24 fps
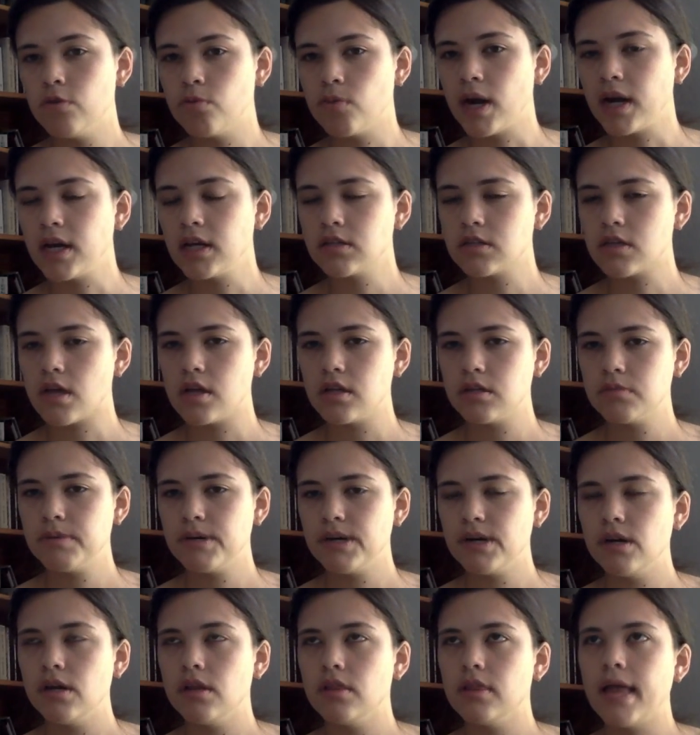Renaissance
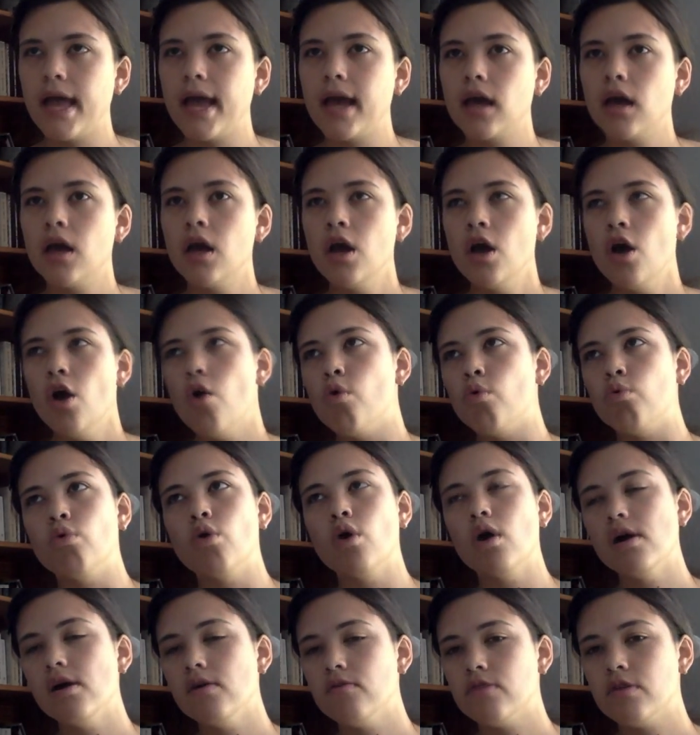period, like
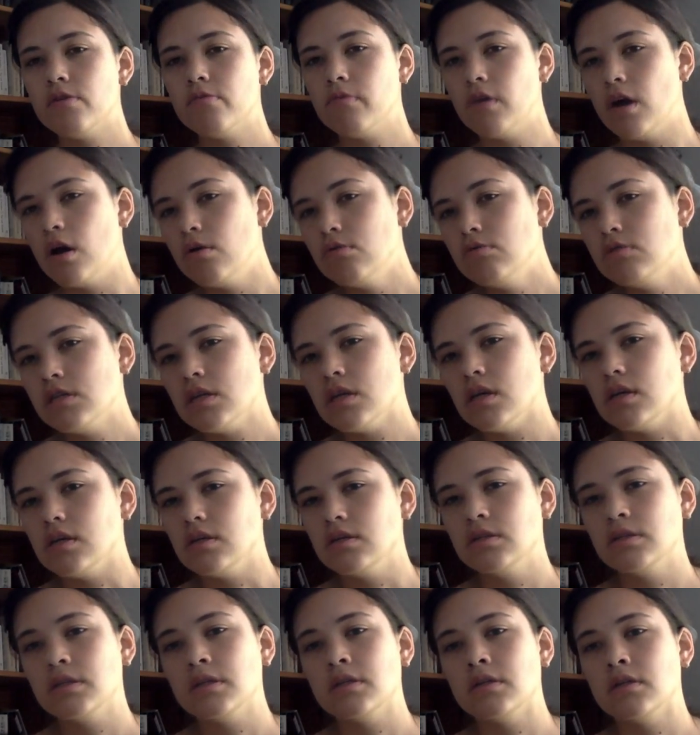War of the
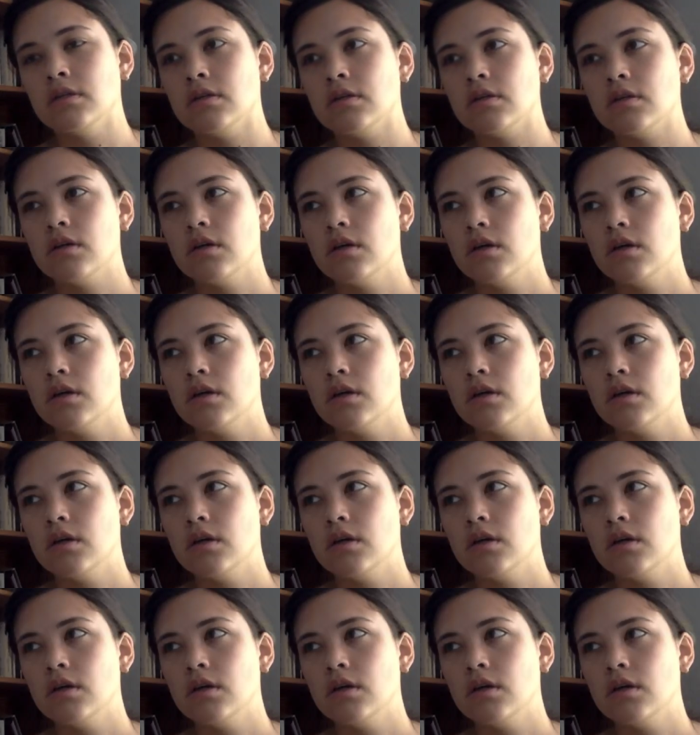Roses and,